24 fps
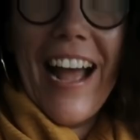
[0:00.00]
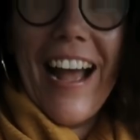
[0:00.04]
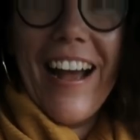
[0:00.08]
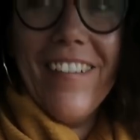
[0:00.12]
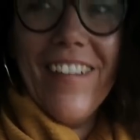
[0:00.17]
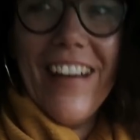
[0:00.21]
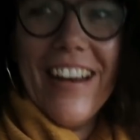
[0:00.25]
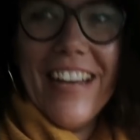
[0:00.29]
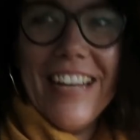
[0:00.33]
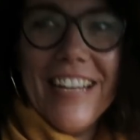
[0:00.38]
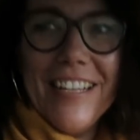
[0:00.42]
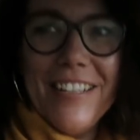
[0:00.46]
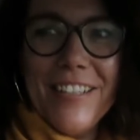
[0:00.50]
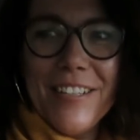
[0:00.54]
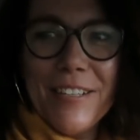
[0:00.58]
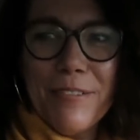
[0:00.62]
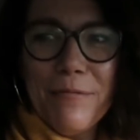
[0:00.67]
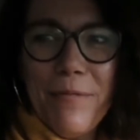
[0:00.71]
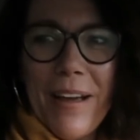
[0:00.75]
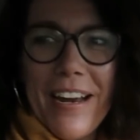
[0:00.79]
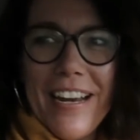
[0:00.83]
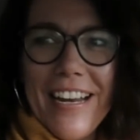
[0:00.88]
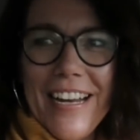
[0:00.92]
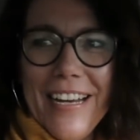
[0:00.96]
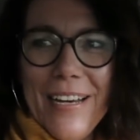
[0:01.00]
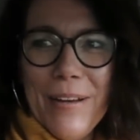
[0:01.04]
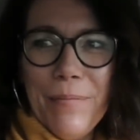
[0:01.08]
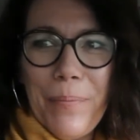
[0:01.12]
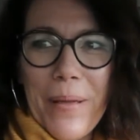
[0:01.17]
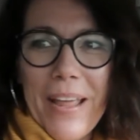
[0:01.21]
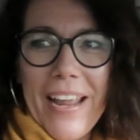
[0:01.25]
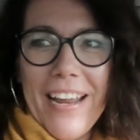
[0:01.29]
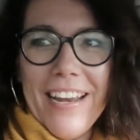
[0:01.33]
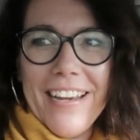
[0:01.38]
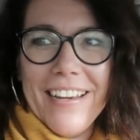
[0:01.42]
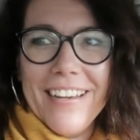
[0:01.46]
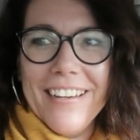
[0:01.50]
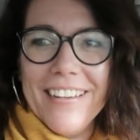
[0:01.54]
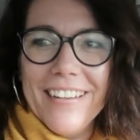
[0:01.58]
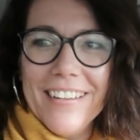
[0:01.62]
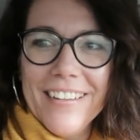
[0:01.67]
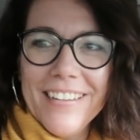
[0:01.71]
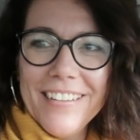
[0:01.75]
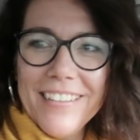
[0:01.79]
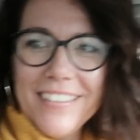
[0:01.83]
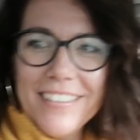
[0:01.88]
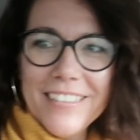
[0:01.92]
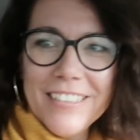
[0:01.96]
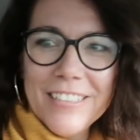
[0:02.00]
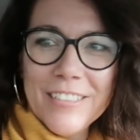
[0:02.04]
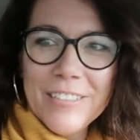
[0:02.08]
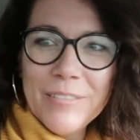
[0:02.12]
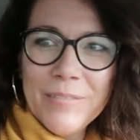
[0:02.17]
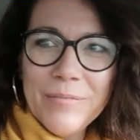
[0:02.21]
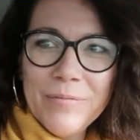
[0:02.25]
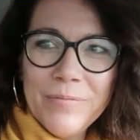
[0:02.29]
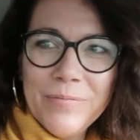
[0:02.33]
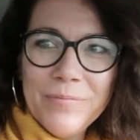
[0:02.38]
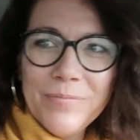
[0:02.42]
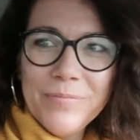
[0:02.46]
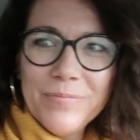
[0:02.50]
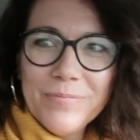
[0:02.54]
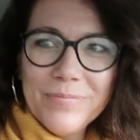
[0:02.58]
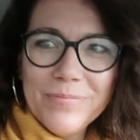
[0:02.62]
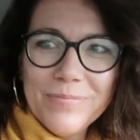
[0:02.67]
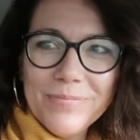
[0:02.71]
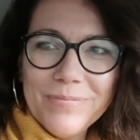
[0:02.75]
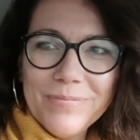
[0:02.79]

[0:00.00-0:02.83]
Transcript: out, and it just went in the bin. So before you